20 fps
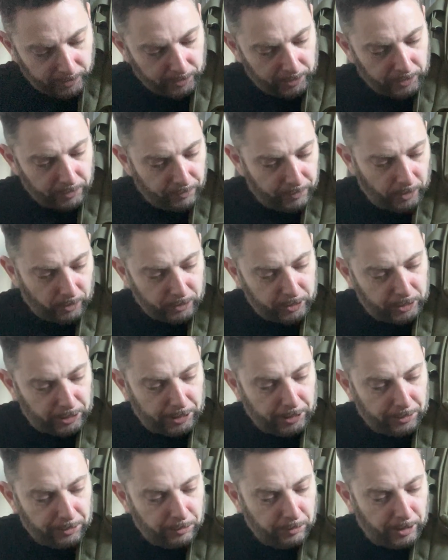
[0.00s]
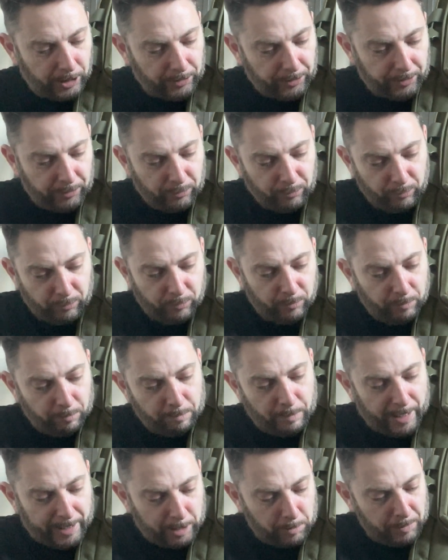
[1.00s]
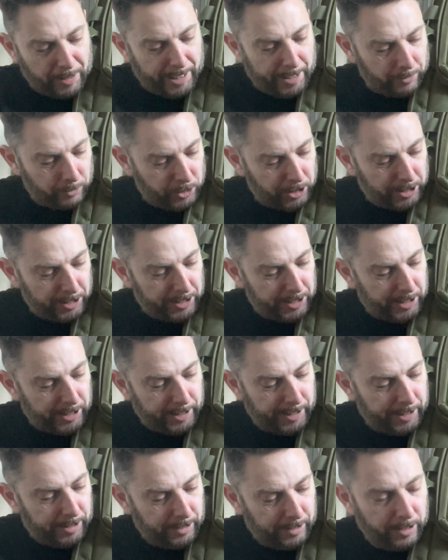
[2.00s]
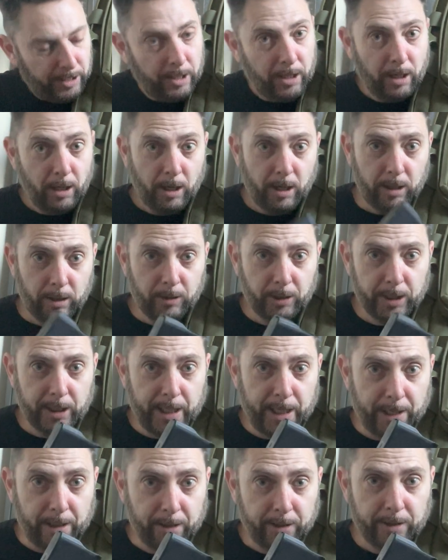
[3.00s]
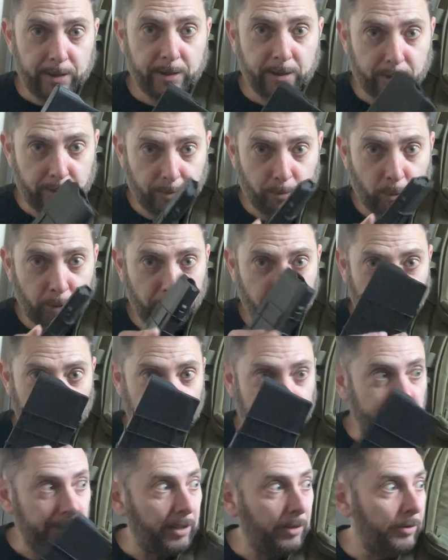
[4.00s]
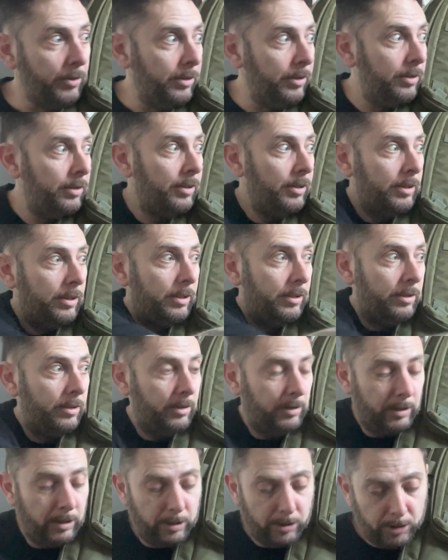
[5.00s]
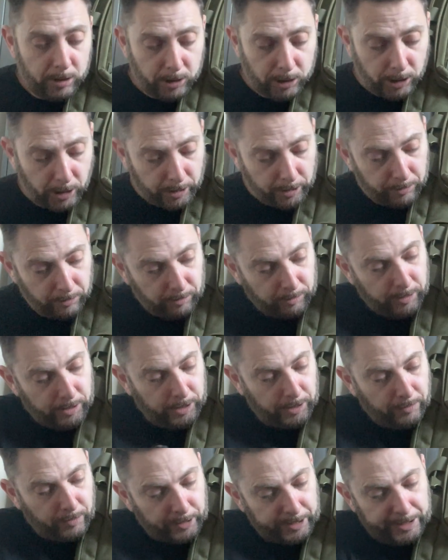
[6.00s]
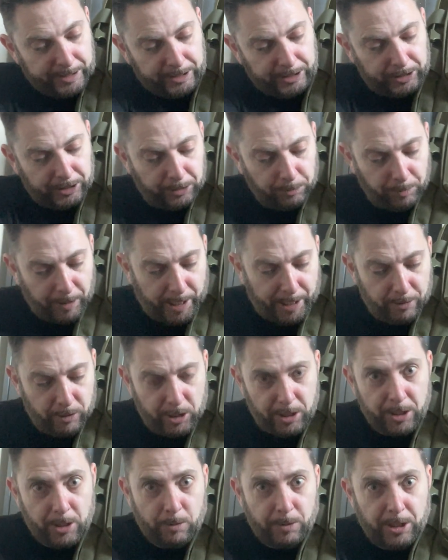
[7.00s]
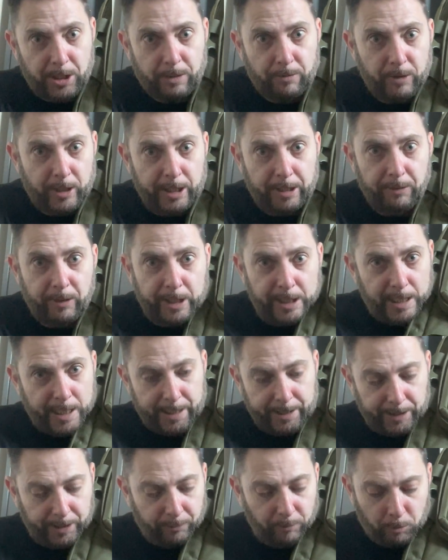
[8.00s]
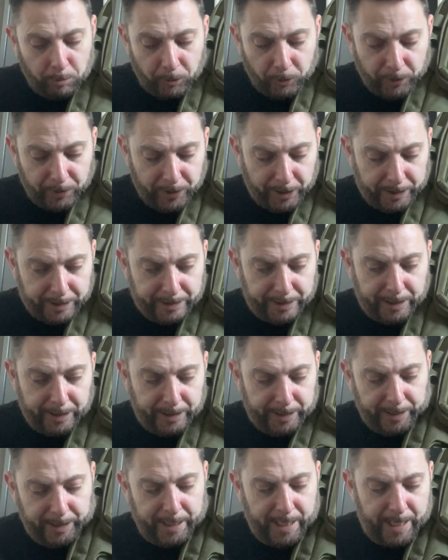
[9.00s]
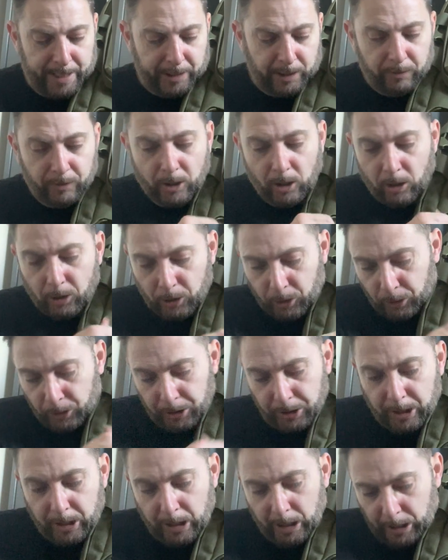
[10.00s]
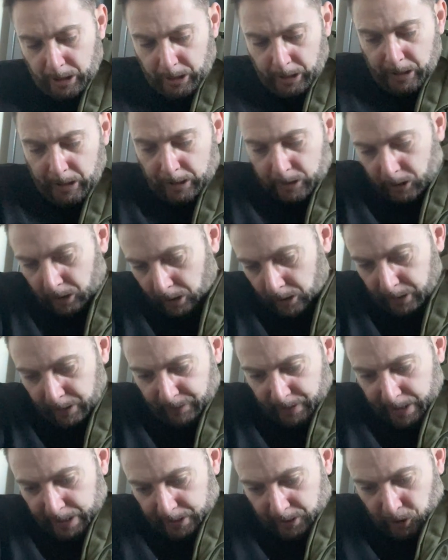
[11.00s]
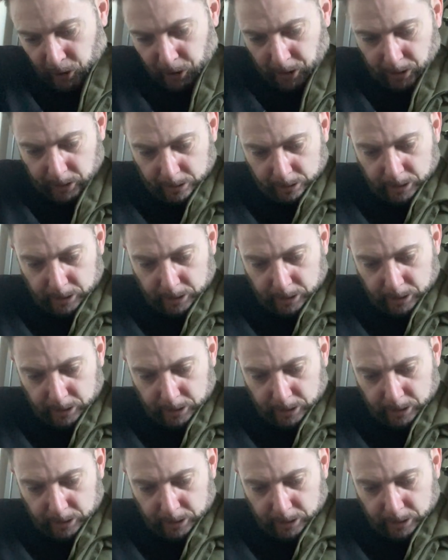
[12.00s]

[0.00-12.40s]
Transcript: you've got two kind of baggy pouches here. Look at that, I wonder where that had gone. So we've got these two pouches, which are really handy for putting things in, and again you've got a good kind of 1.5 inches